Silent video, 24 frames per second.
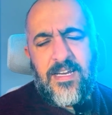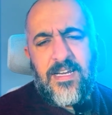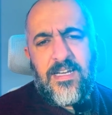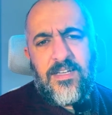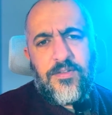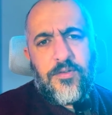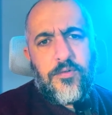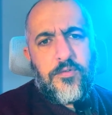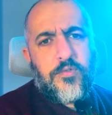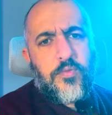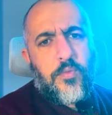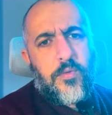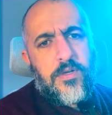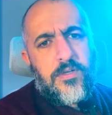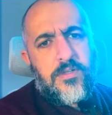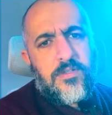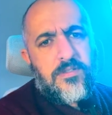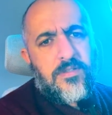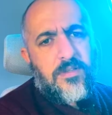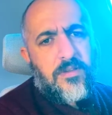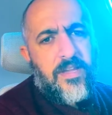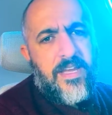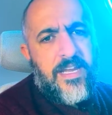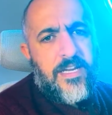Those
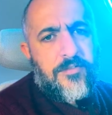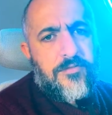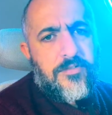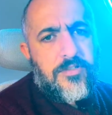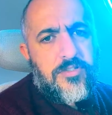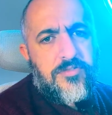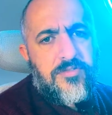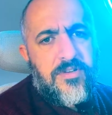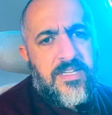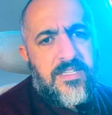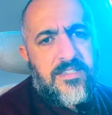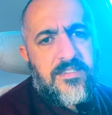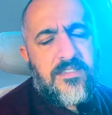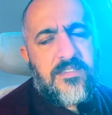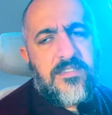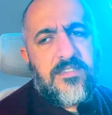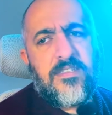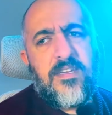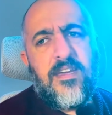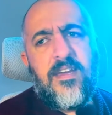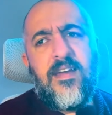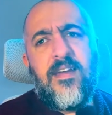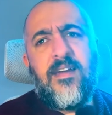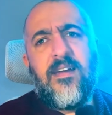weird leg restraints,
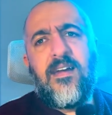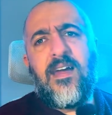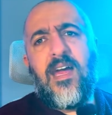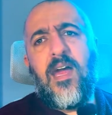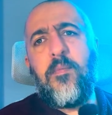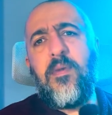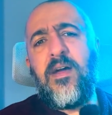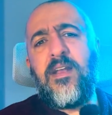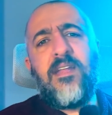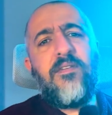and